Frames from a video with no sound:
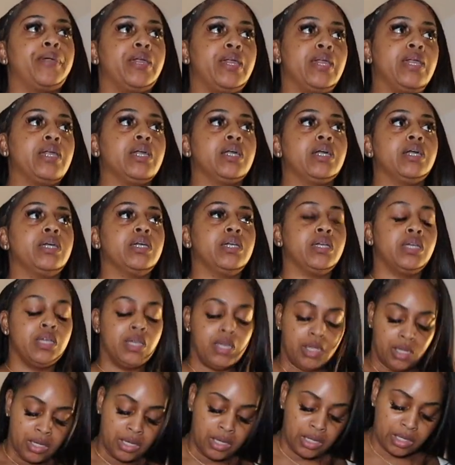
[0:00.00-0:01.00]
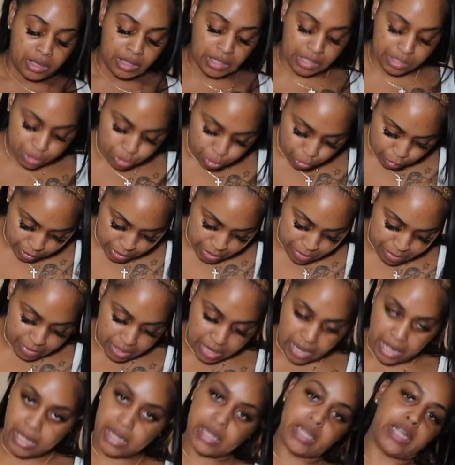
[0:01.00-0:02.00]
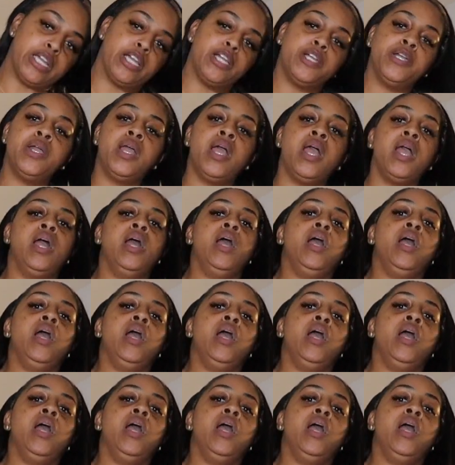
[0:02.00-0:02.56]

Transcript: pink, this cream color.